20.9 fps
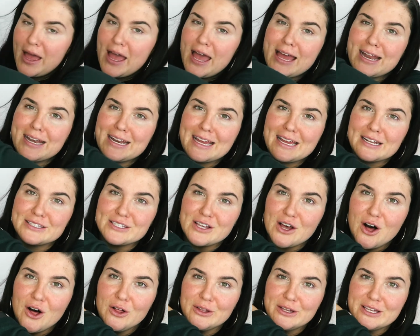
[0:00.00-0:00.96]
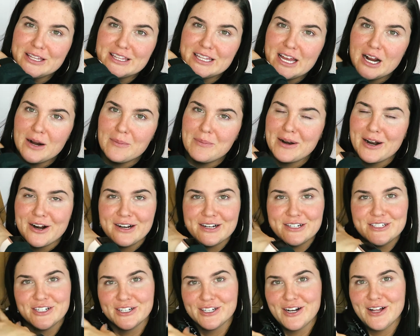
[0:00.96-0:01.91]
and it's all in there, but I
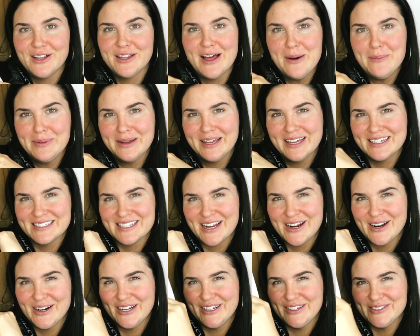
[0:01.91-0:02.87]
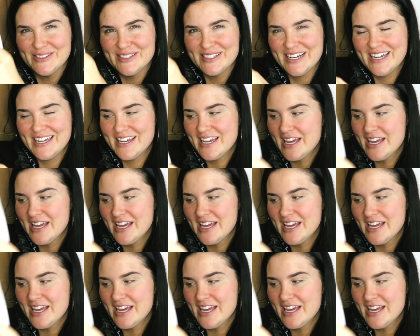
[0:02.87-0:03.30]
already took it all out because I already used it.